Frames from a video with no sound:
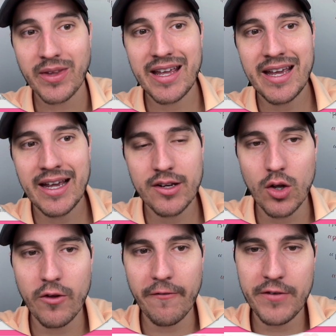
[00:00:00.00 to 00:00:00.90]
And
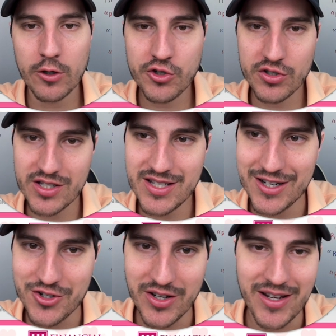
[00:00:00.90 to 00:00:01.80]
futures,
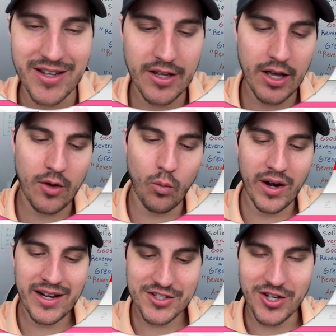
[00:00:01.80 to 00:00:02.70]
essentially, what
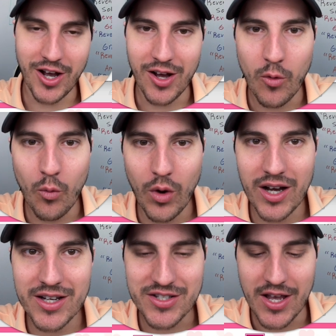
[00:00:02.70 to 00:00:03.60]
I saw
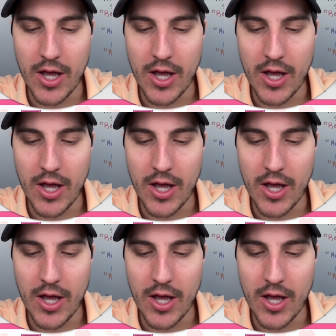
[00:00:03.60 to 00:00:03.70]
was,